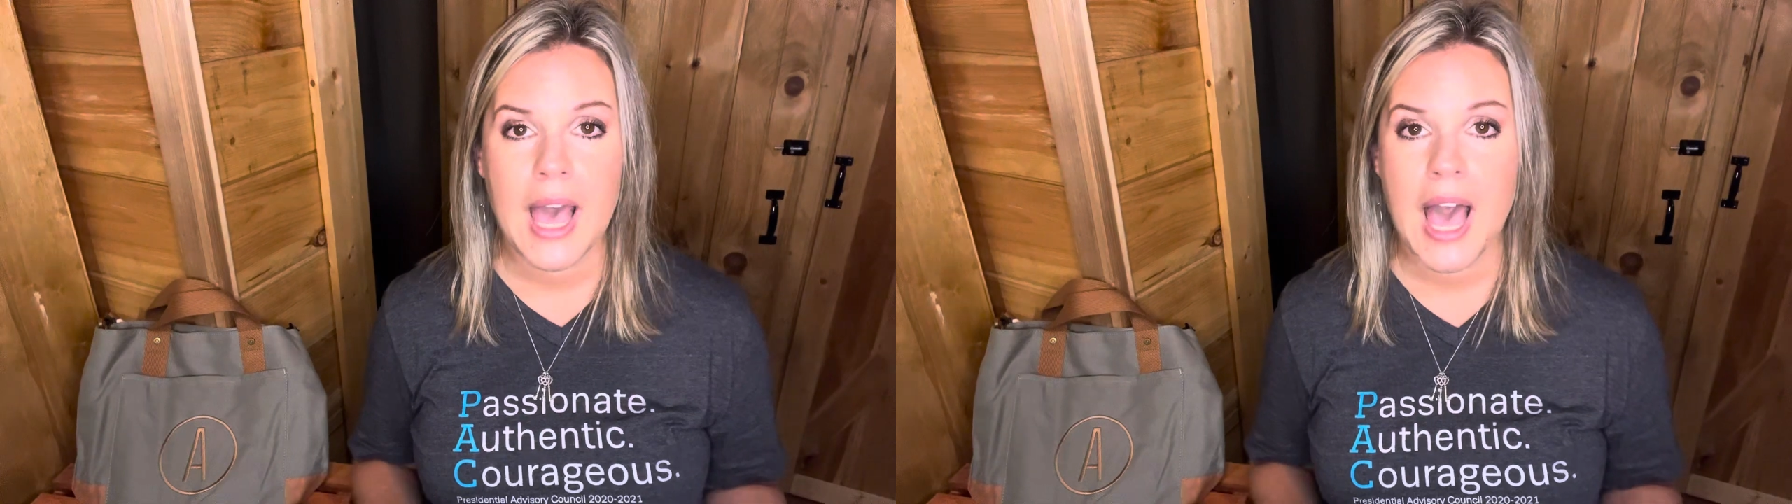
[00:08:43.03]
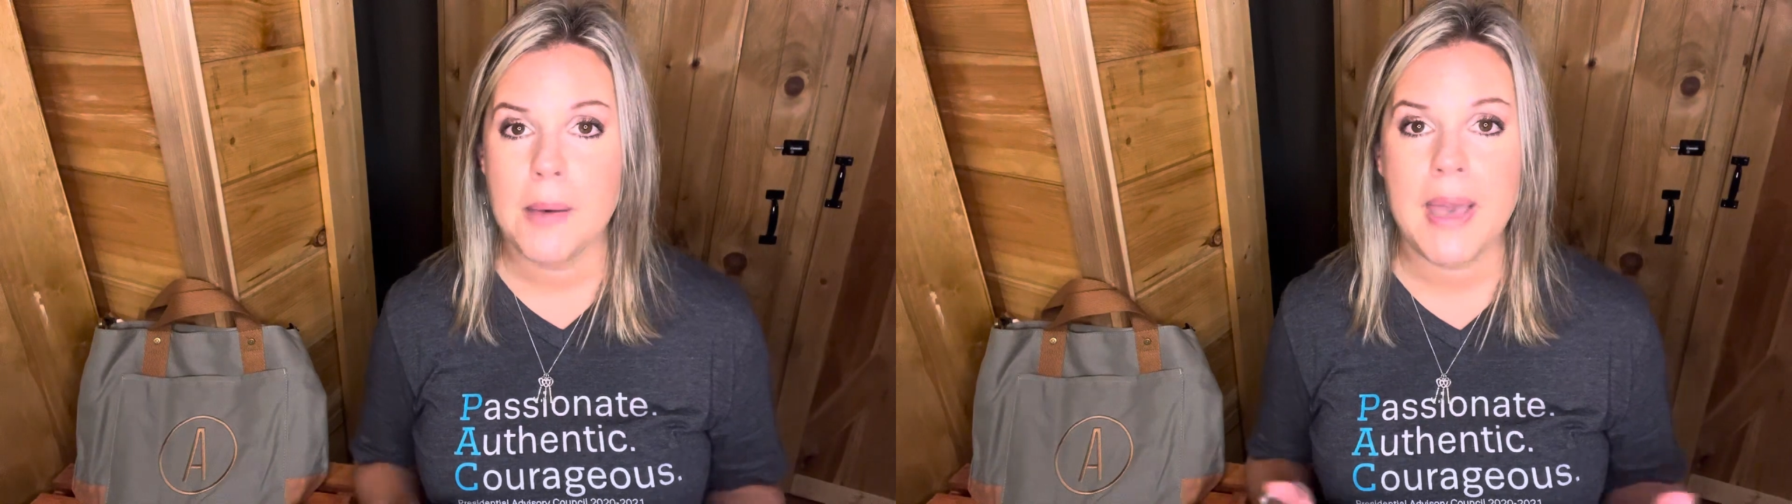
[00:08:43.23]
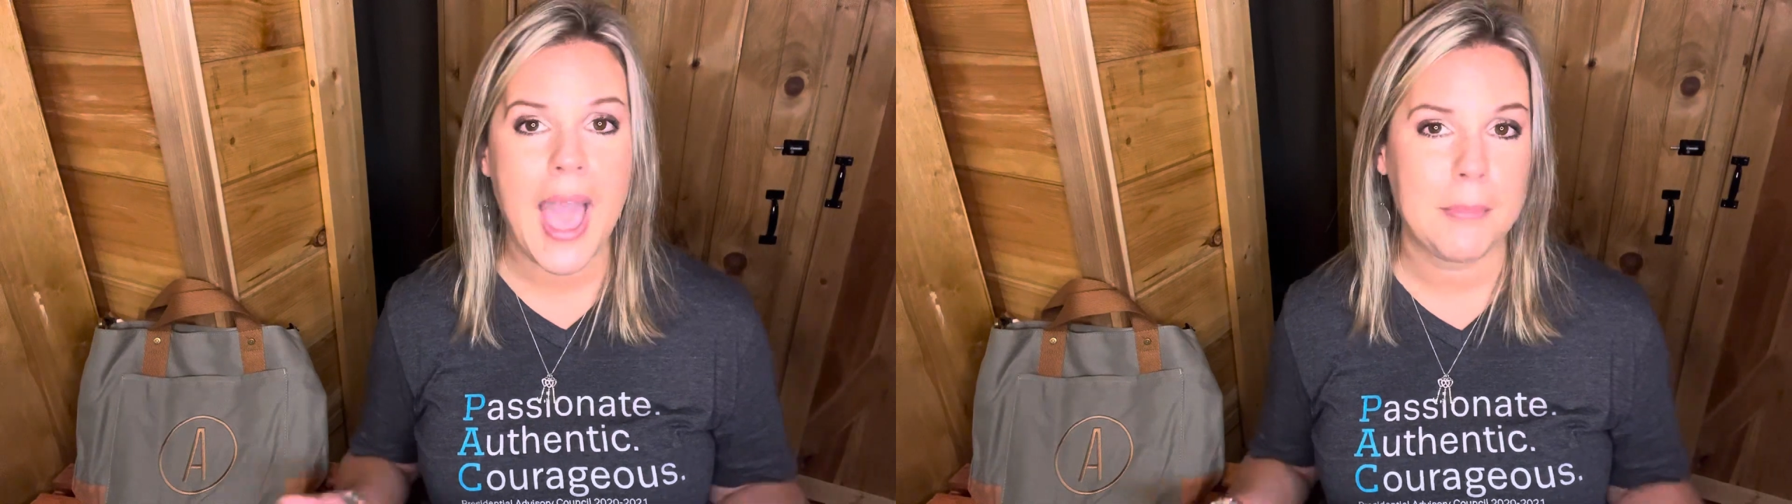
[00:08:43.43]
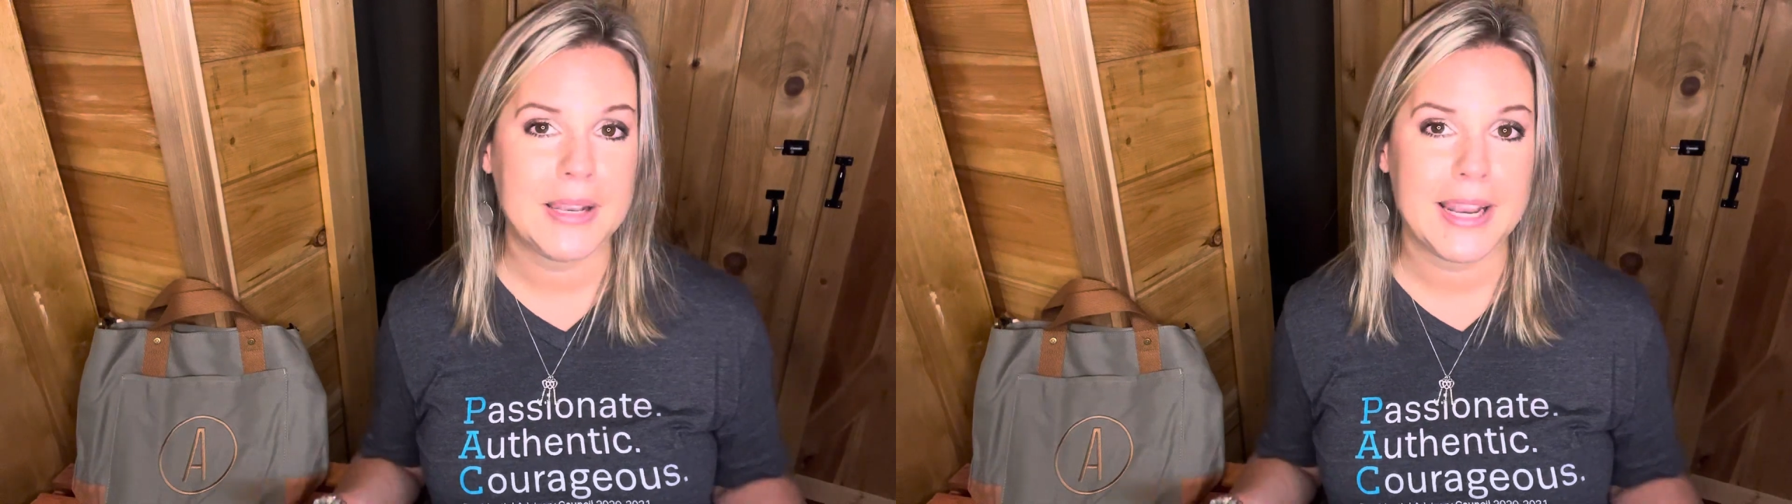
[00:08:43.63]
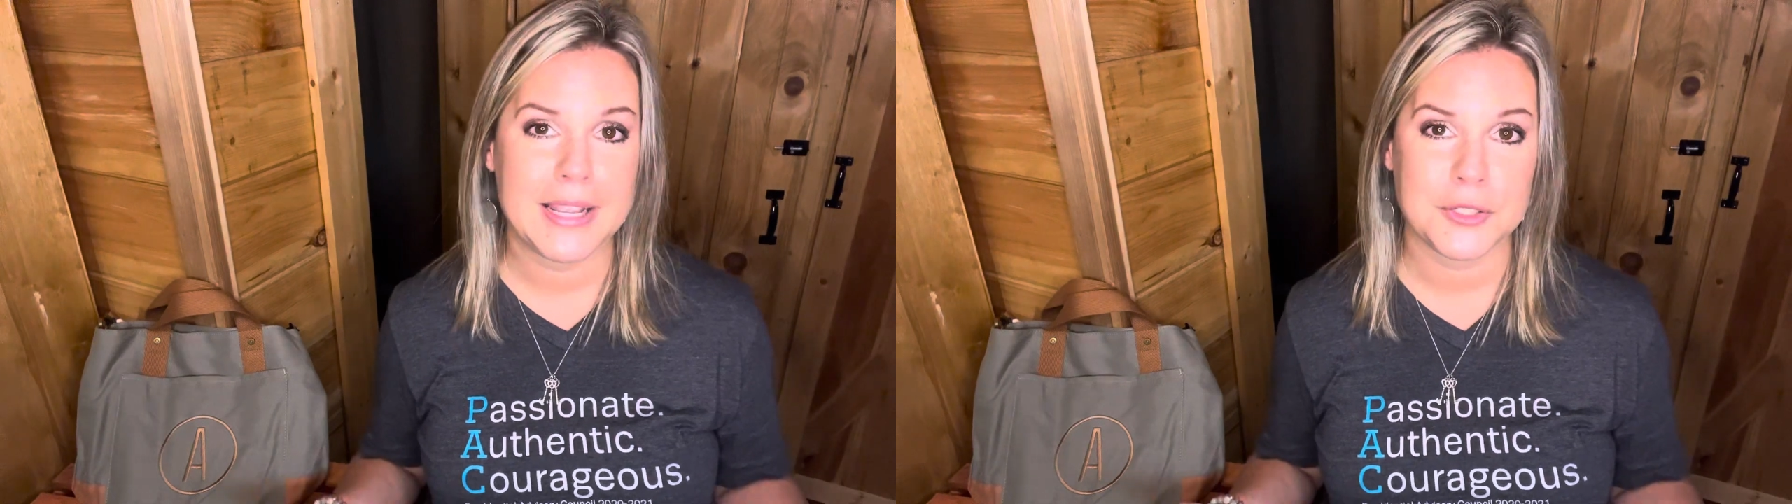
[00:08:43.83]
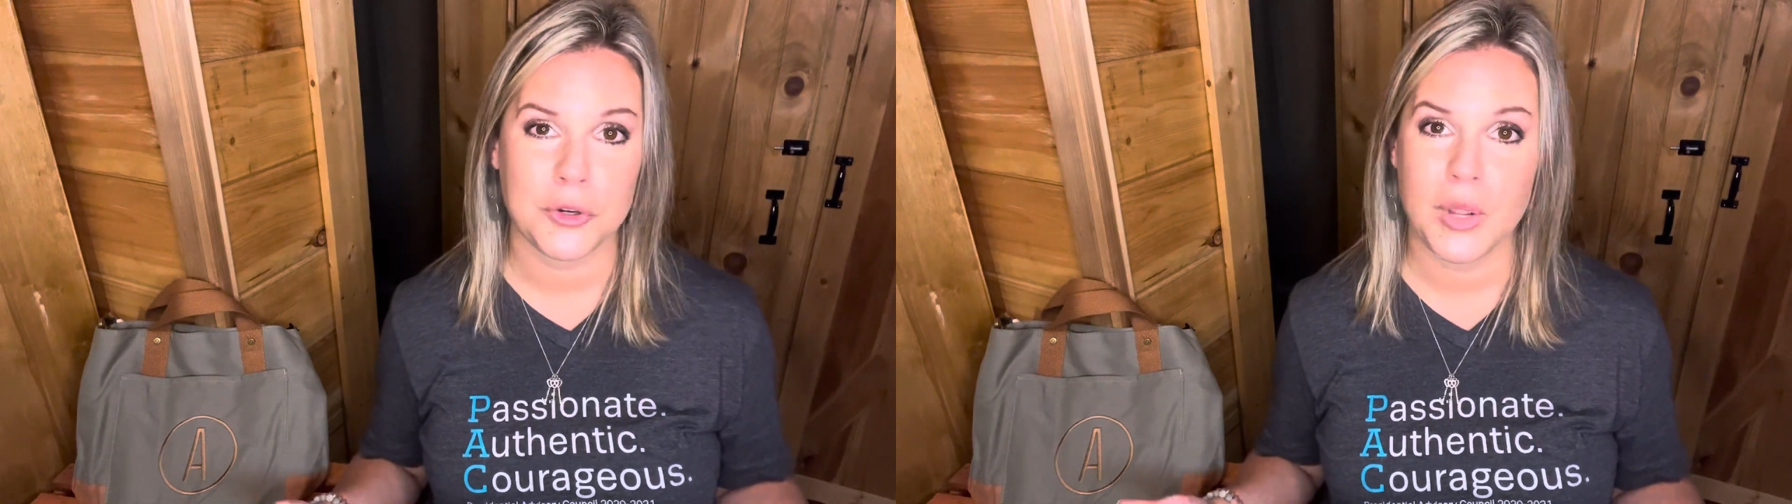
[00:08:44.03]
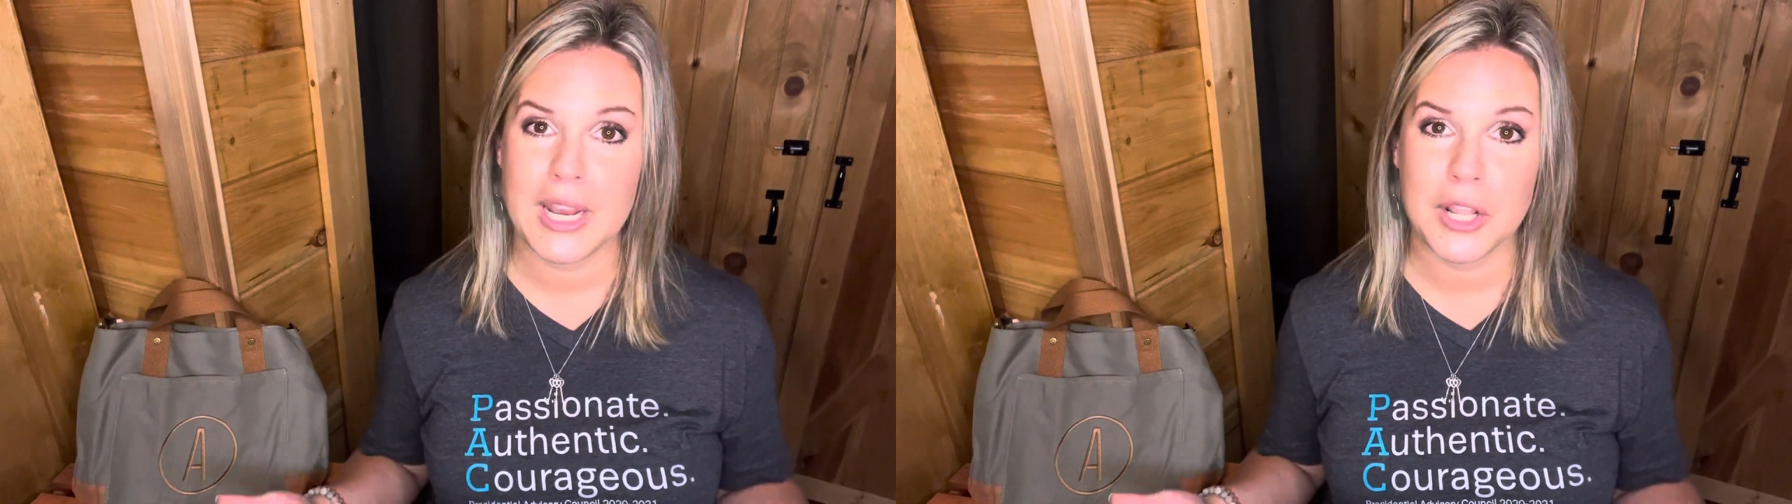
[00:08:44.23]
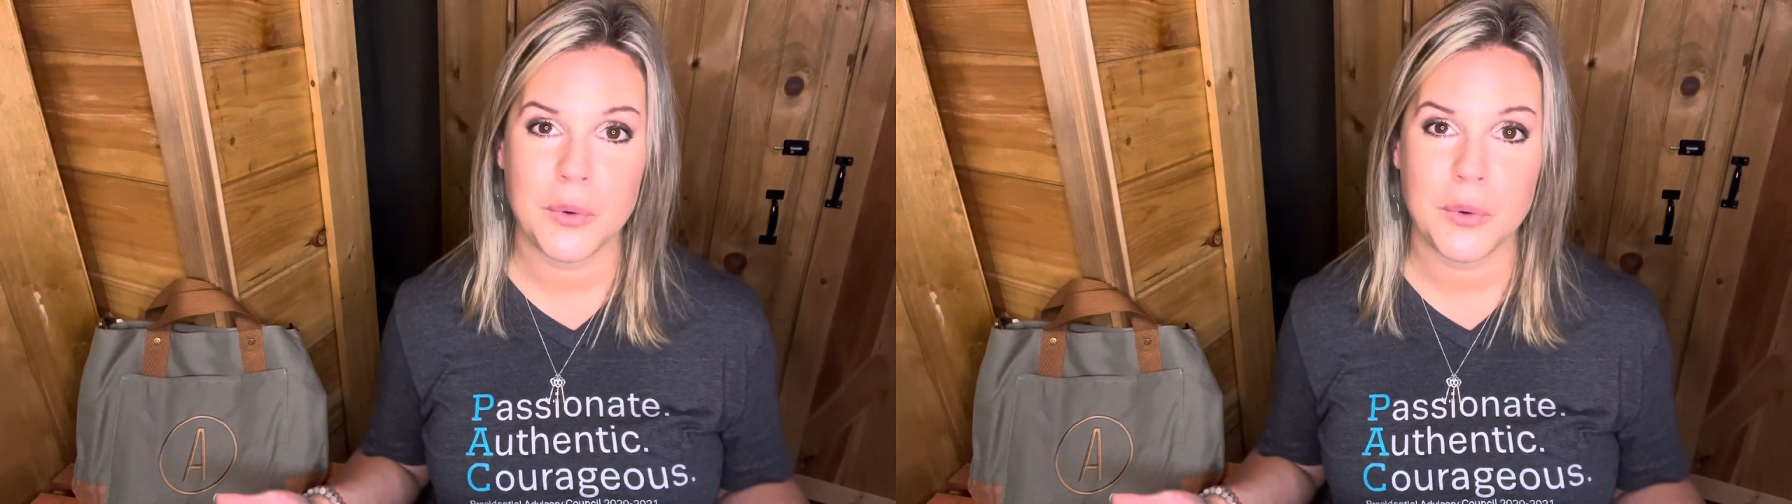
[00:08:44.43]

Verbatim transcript: I'm happy to answer any